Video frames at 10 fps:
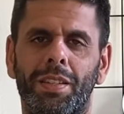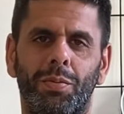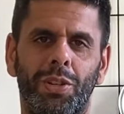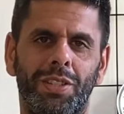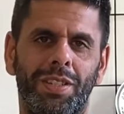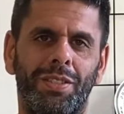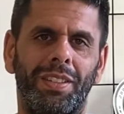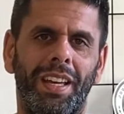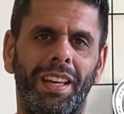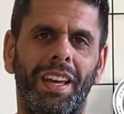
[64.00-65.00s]
watches
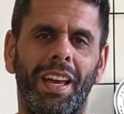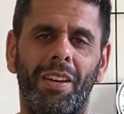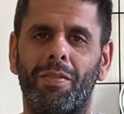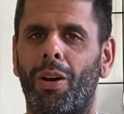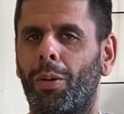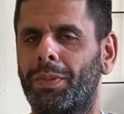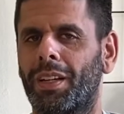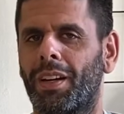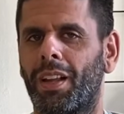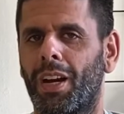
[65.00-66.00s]
today have
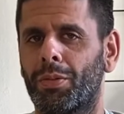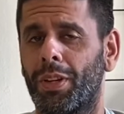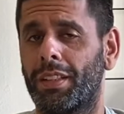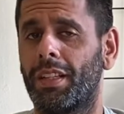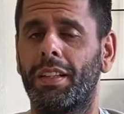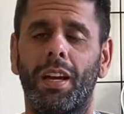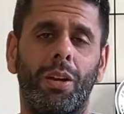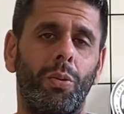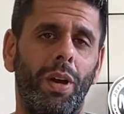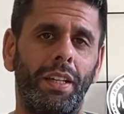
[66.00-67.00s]
optical heart rate and they are
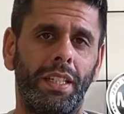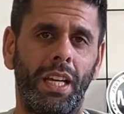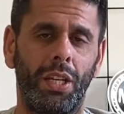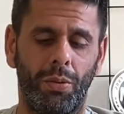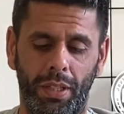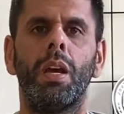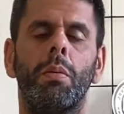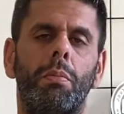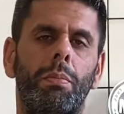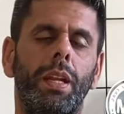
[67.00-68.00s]
quite accurate.
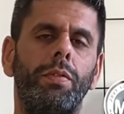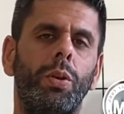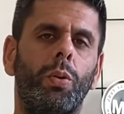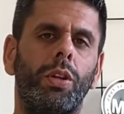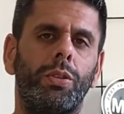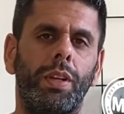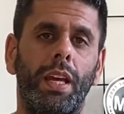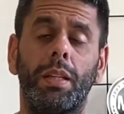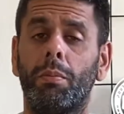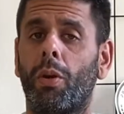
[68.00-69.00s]
But if you want to
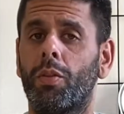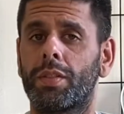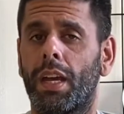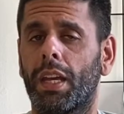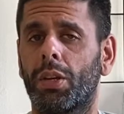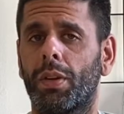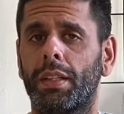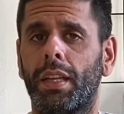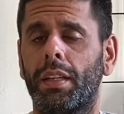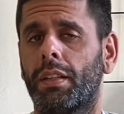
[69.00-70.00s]
get the most
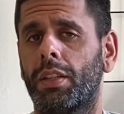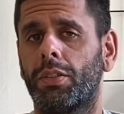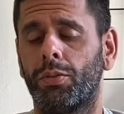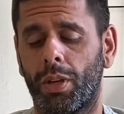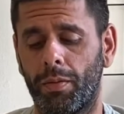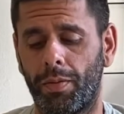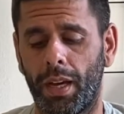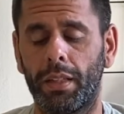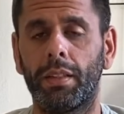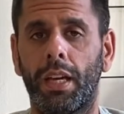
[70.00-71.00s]
accurate data that you can
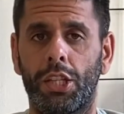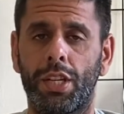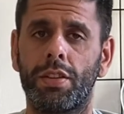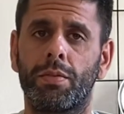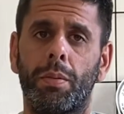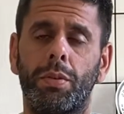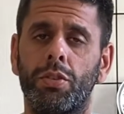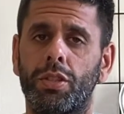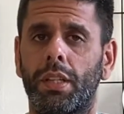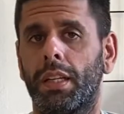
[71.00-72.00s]
find, a chest strap
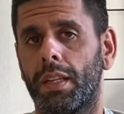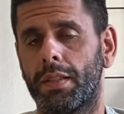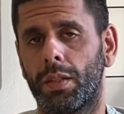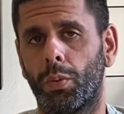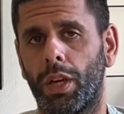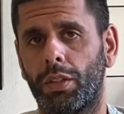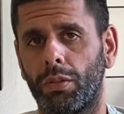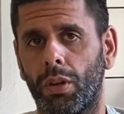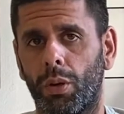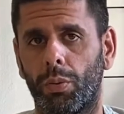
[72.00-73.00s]
usually is the way to
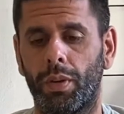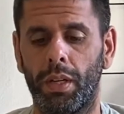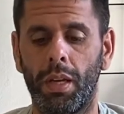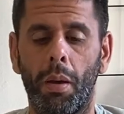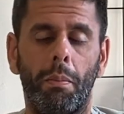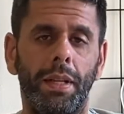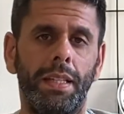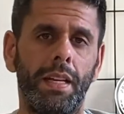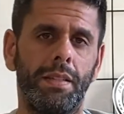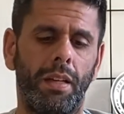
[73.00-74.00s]
go. But
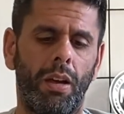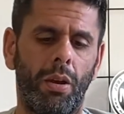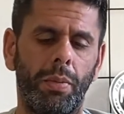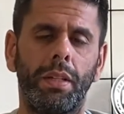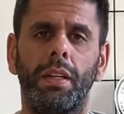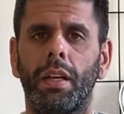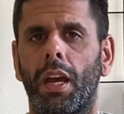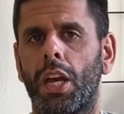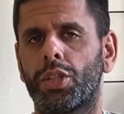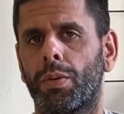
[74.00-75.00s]
does the Garmin
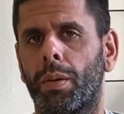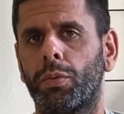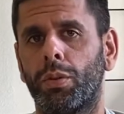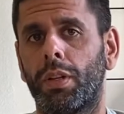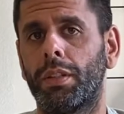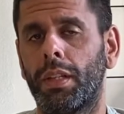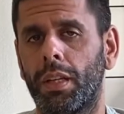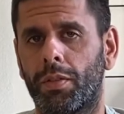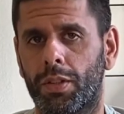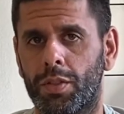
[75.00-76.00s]
HRM Dual
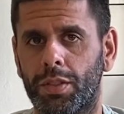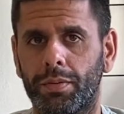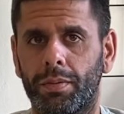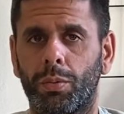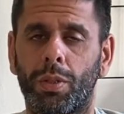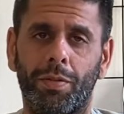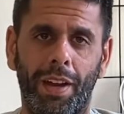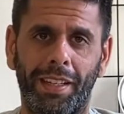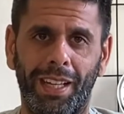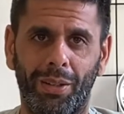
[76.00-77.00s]
delivers? We'll
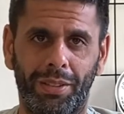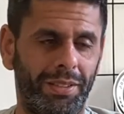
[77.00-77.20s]
find out.